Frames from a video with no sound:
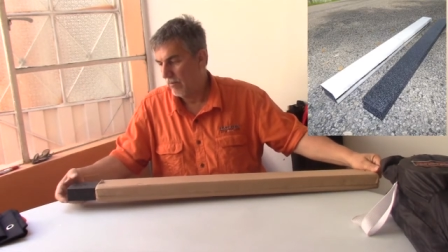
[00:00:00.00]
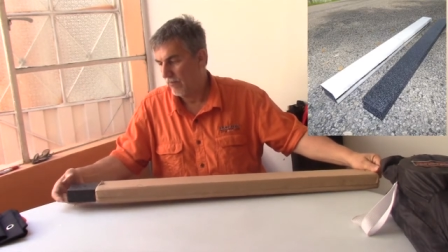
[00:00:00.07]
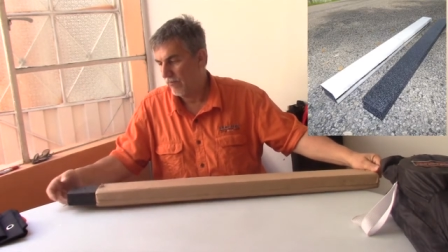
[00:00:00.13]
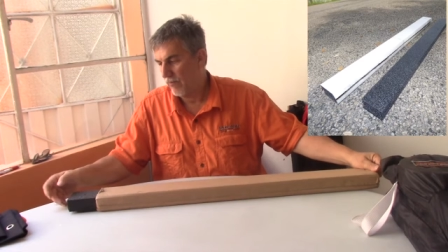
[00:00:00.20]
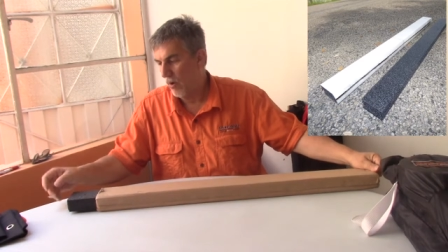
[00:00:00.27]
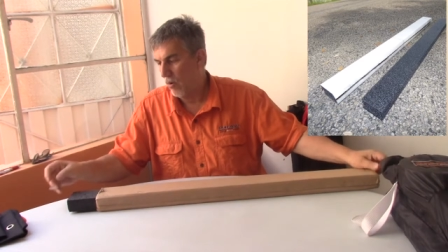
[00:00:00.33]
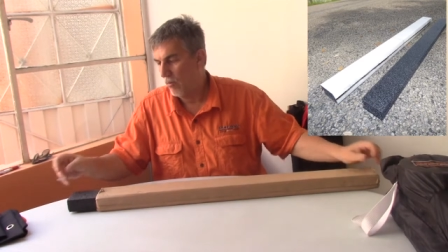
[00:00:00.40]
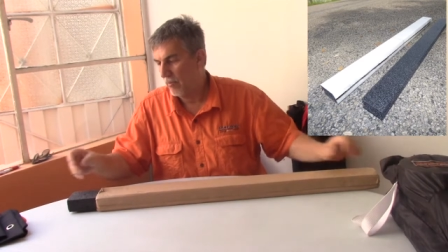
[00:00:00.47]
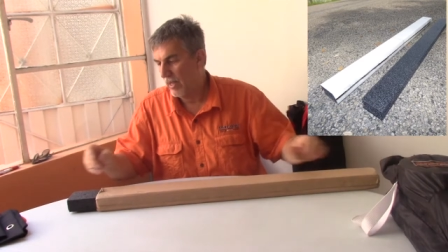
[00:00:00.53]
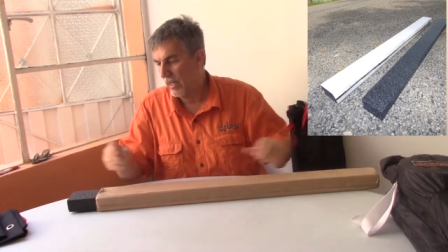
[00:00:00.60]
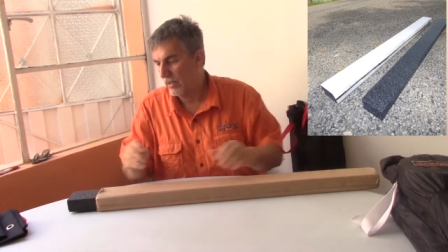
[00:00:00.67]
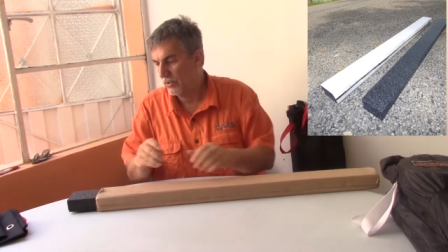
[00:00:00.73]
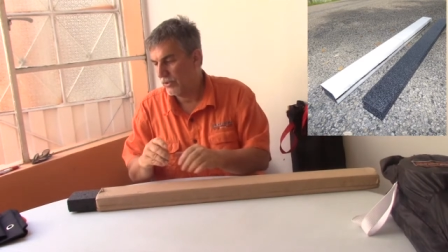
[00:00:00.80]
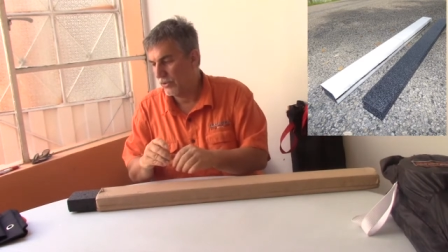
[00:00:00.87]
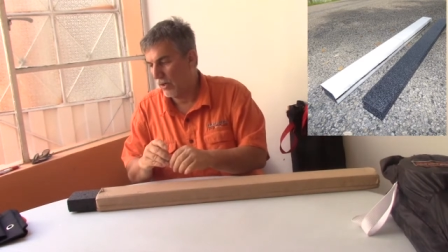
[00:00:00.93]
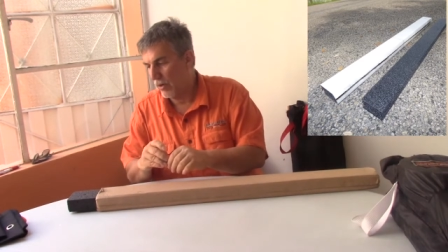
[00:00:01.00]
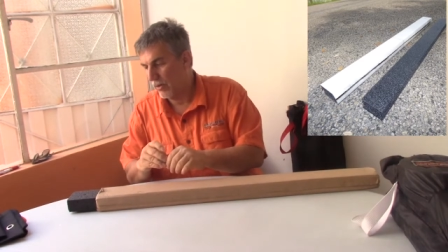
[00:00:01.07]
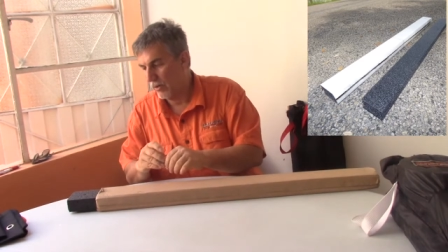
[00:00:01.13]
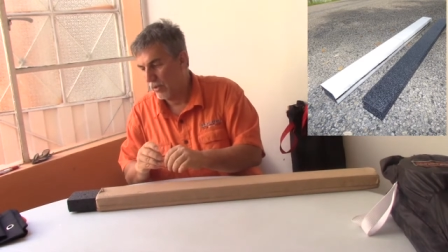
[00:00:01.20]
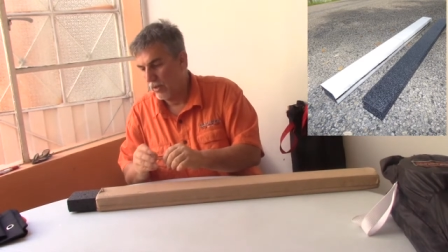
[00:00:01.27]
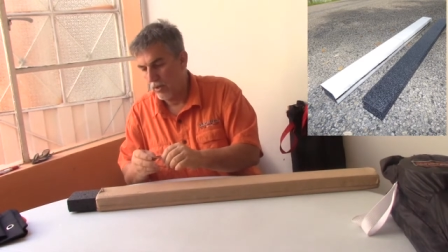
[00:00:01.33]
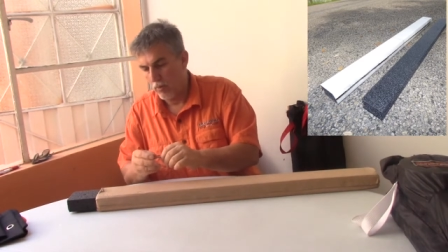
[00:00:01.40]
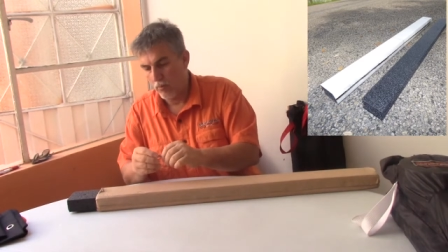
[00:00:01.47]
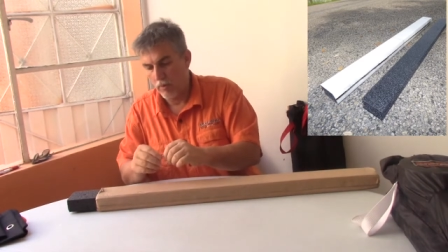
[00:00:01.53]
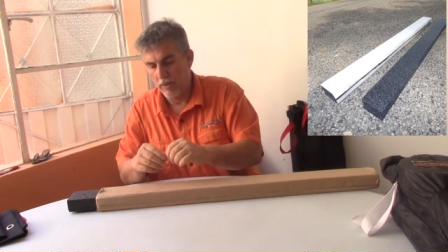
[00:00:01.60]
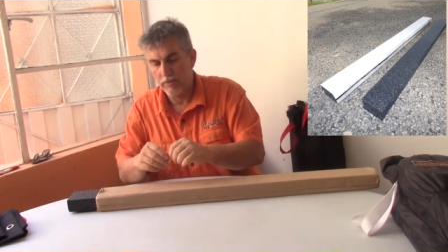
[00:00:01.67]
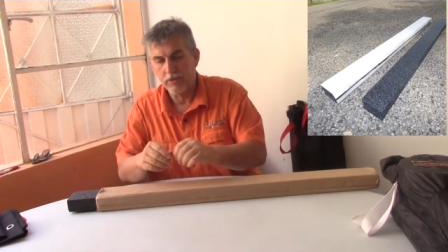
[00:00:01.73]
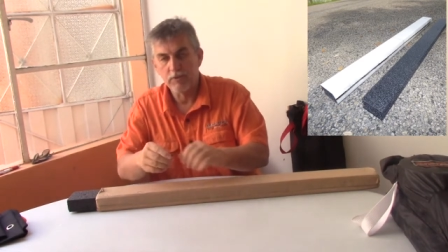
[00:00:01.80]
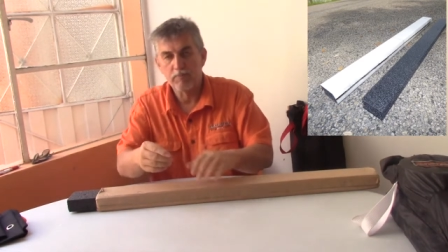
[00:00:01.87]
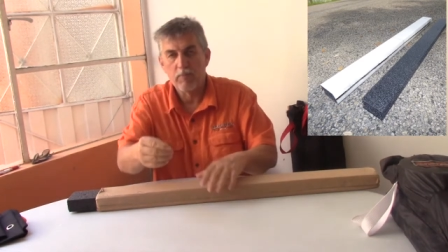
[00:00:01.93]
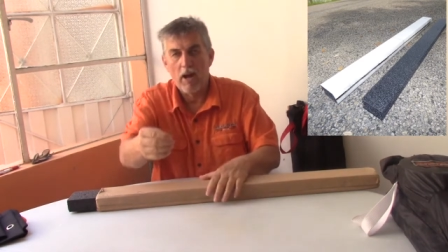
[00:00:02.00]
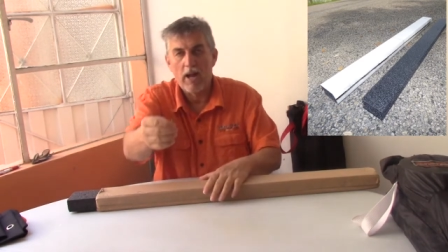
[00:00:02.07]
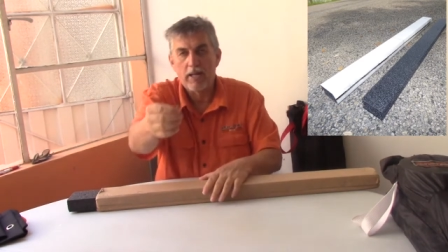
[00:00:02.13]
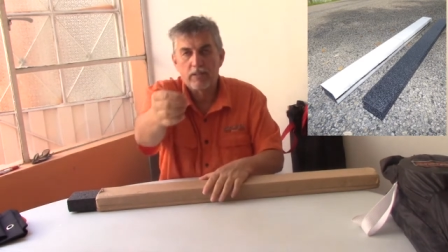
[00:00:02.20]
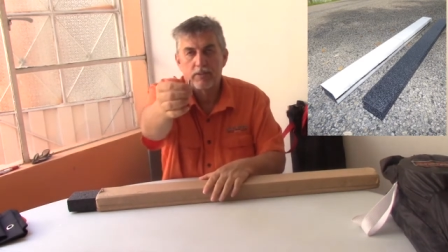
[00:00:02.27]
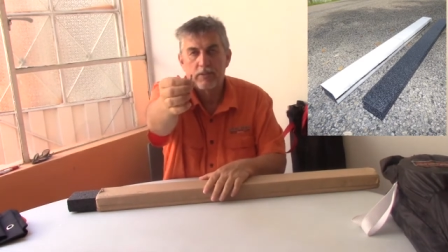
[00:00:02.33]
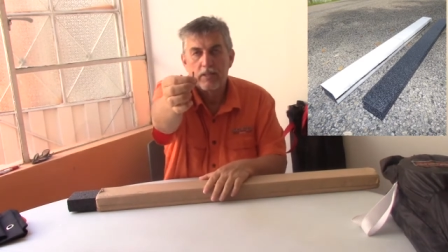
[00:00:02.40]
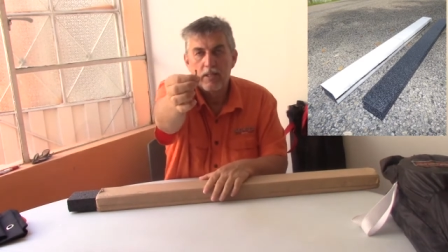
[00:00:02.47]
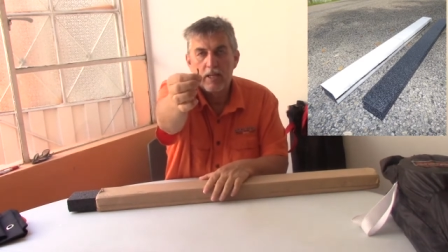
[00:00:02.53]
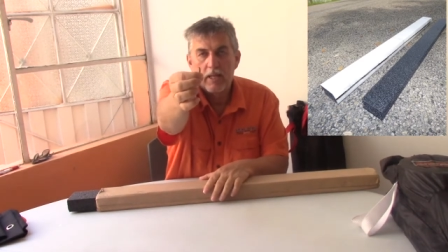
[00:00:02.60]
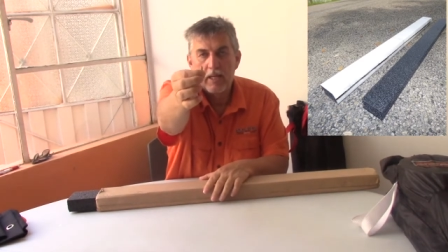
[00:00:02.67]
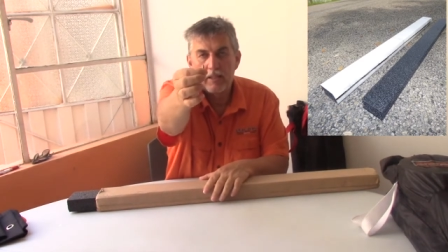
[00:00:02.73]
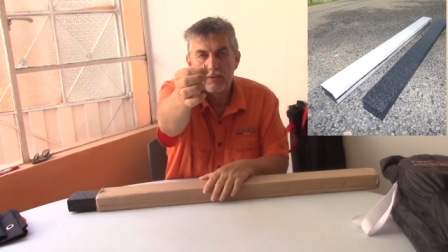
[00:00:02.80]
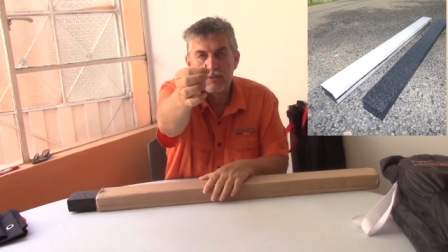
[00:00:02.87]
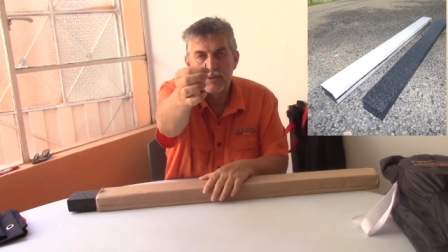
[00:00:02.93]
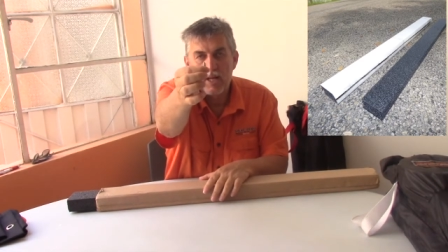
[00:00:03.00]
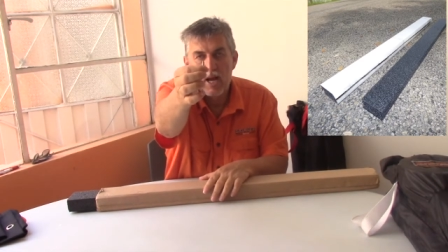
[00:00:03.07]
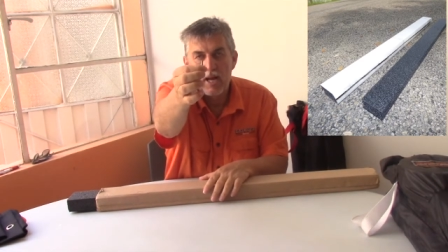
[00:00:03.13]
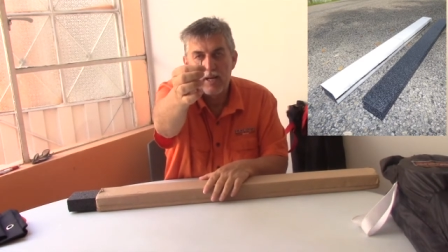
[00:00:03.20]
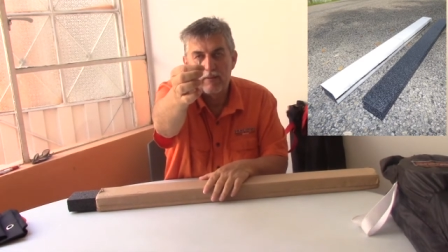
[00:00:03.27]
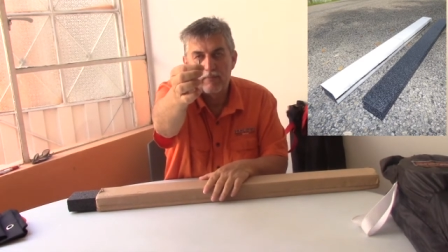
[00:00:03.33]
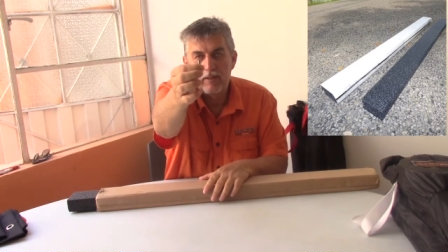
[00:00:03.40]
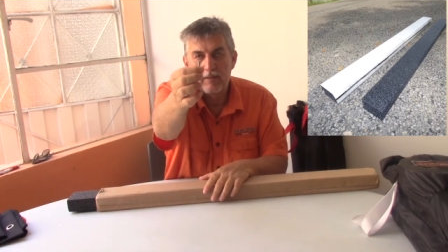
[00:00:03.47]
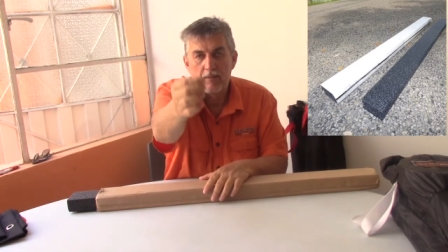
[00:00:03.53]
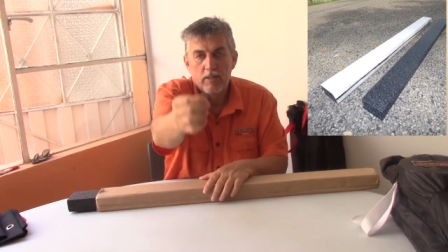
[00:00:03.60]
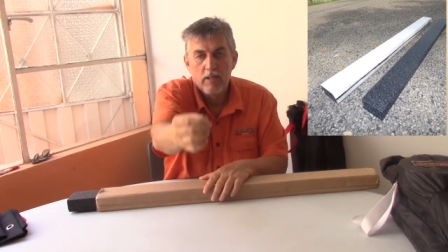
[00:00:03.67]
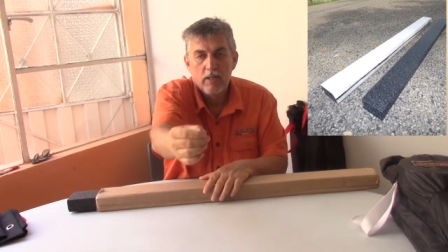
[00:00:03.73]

foam insert with spikes inside of it.